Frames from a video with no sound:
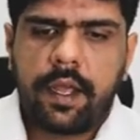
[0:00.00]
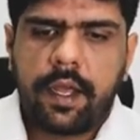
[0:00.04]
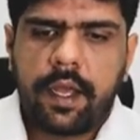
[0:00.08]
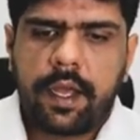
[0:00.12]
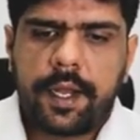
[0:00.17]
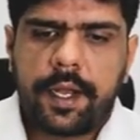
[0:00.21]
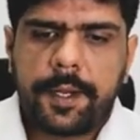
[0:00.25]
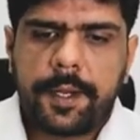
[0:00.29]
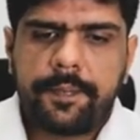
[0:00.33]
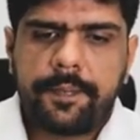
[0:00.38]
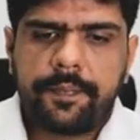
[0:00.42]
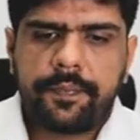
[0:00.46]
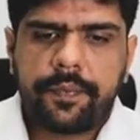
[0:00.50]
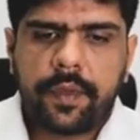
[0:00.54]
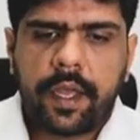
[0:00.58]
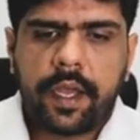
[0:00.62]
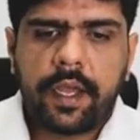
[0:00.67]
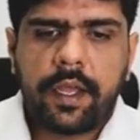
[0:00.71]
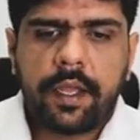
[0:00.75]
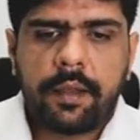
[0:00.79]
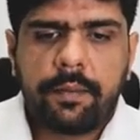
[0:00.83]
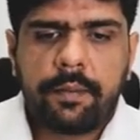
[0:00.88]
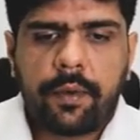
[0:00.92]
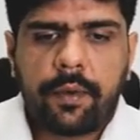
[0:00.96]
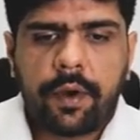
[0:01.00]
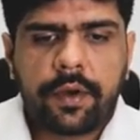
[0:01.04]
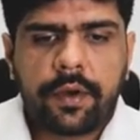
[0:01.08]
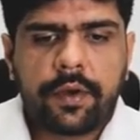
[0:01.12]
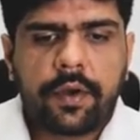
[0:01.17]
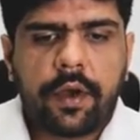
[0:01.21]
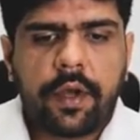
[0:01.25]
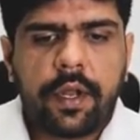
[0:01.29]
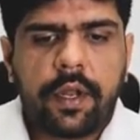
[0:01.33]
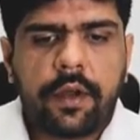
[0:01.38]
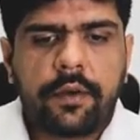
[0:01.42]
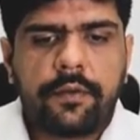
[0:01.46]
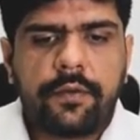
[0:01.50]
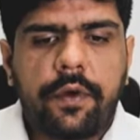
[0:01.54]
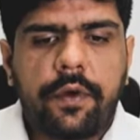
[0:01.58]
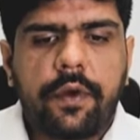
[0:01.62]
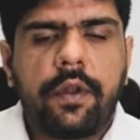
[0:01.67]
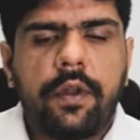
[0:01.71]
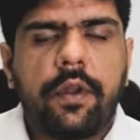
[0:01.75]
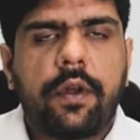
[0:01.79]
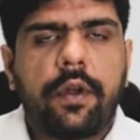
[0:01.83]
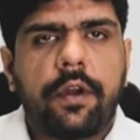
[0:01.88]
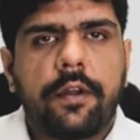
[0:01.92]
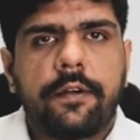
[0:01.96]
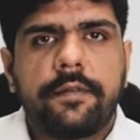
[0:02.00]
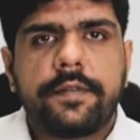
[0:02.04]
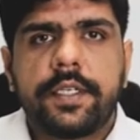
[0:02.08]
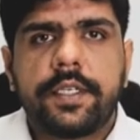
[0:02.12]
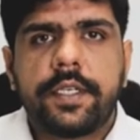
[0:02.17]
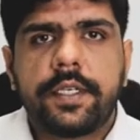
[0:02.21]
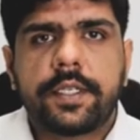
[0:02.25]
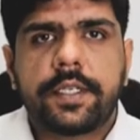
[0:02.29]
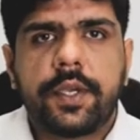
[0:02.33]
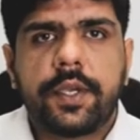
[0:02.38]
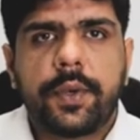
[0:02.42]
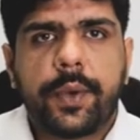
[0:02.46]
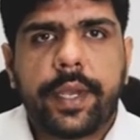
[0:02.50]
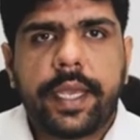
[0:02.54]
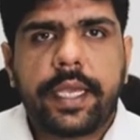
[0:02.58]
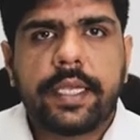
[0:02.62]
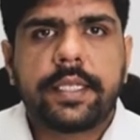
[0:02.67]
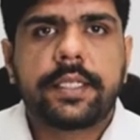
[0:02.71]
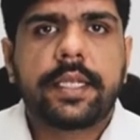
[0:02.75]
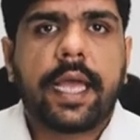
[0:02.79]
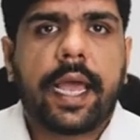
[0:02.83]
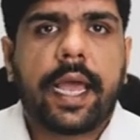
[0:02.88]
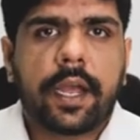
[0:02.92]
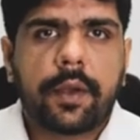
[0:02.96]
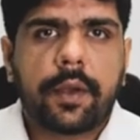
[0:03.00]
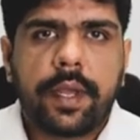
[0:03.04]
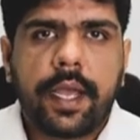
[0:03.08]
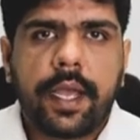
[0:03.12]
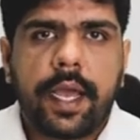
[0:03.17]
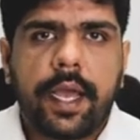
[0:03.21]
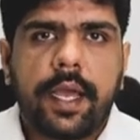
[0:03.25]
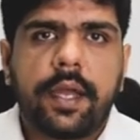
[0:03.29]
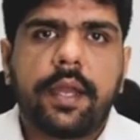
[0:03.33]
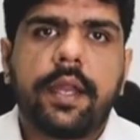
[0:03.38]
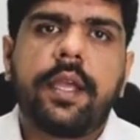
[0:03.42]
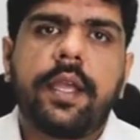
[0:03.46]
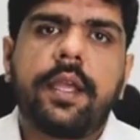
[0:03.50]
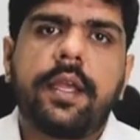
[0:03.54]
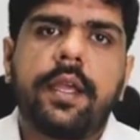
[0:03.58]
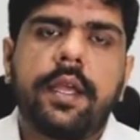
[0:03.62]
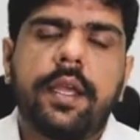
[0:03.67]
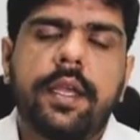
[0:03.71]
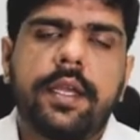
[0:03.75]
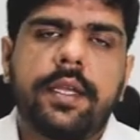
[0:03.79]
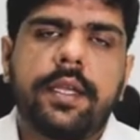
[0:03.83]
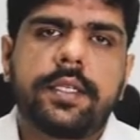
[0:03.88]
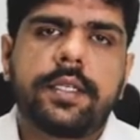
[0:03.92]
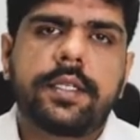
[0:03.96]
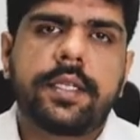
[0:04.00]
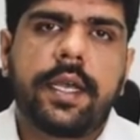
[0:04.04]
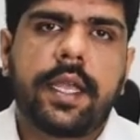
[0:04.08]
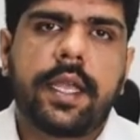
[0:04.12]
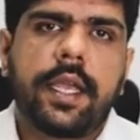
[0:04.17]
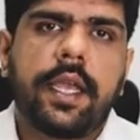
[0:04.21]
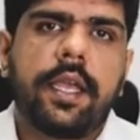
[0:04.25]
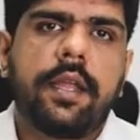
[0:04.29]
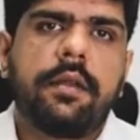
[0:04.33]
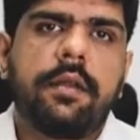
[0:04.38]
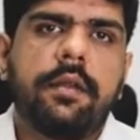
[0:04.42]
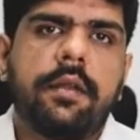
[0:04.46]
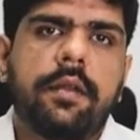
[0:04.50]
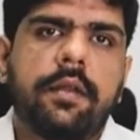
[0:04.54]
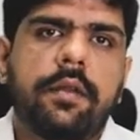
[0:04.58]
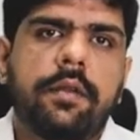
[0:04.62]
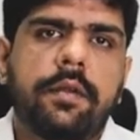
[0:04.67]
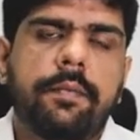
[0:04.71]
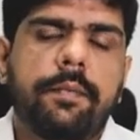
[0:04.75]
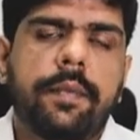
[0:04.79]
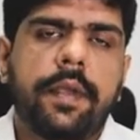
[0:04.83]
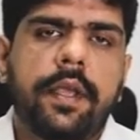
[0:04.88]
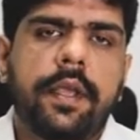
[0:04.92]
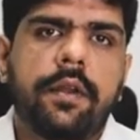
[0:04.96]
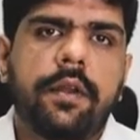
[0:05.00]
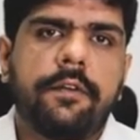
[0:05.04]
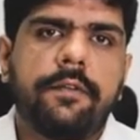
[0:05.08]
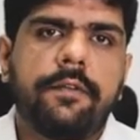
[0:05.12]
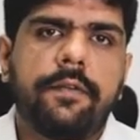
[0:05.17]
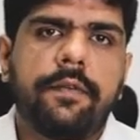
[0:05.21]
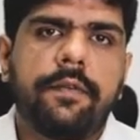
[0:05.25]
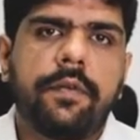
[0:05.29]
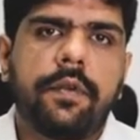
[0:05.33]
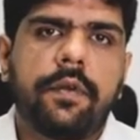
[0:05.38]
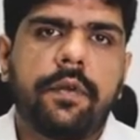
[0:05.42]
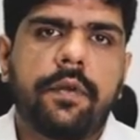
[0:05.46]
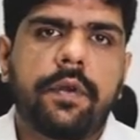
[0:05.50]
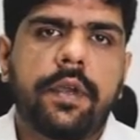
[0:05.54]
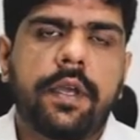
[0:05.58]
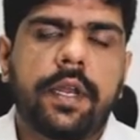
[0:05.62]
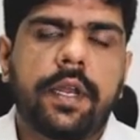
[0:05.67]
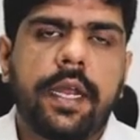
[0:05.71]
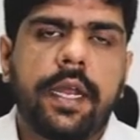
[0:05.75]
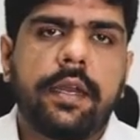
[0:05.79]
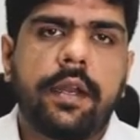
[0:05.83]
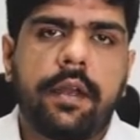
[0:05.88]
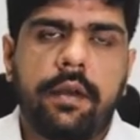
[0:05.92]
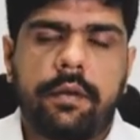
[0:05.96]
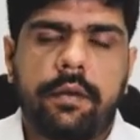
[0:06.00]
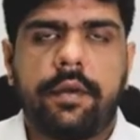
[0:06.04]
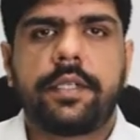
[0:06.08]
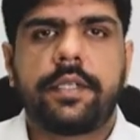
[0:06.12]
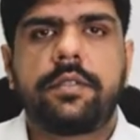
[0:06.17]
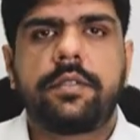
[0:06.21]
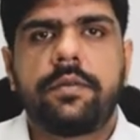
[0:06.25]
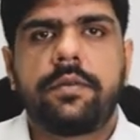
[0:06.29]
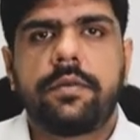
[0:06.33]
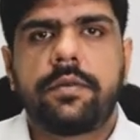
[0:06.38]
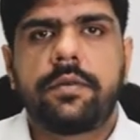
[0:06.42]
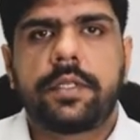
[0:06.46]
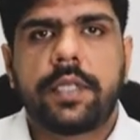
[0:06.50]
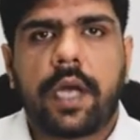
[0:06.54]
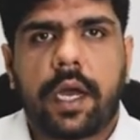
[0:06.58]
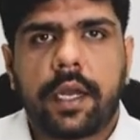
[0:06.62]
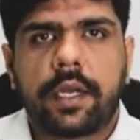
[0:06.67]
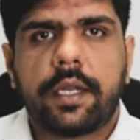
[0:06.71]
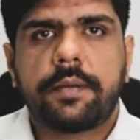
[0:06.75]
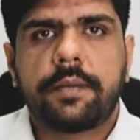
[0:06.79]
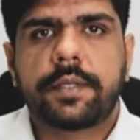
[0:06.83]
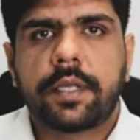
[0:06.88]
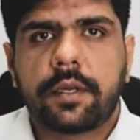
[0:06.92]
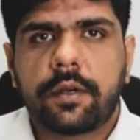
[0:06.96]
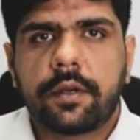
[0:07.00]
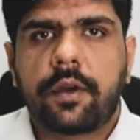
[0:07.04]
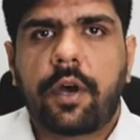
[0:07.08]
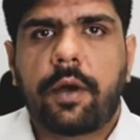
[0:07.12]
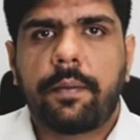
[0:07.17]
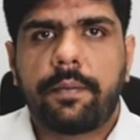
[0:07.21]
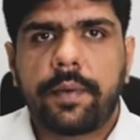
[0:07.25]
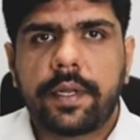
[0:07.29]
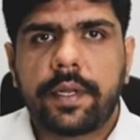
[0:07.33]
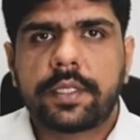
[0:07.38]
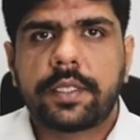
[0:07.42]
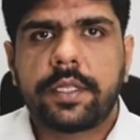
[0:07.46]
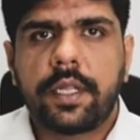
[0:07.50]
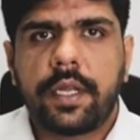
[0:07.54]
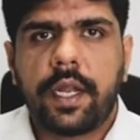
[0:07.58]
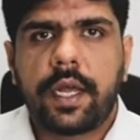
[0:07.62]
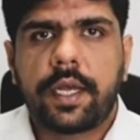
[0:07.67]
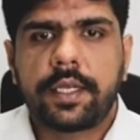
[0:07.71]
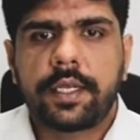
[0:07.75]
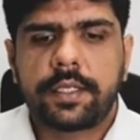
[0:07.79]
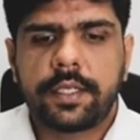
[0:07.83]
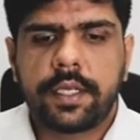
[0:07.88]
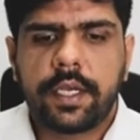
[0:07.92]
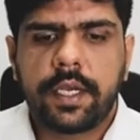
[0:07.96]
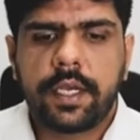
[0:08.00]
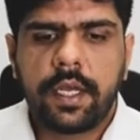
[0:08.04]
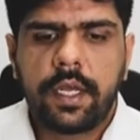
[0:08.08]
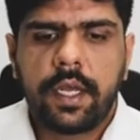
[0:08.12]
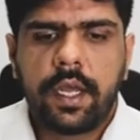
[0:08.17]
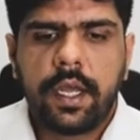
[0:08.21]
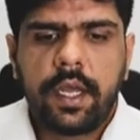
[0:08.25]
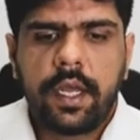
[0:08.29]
Um, an important call out a lot of GCOEs, ACPI hiring is again being of you know great interest to startups and corporates in the last year.